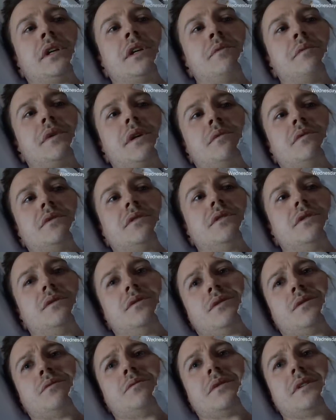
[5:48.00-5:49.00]
you're going to be able to
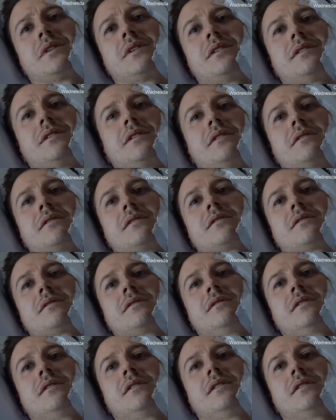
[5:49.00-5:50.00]
do something,
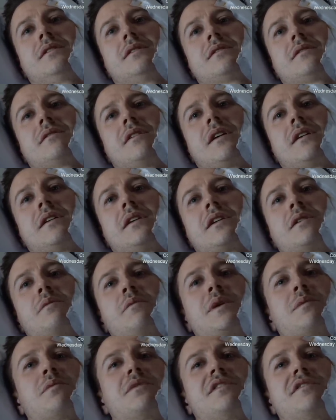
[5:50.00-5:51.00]
right? You're
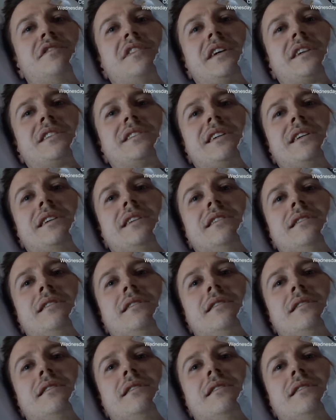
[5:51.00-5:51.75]
going to be able to fix it.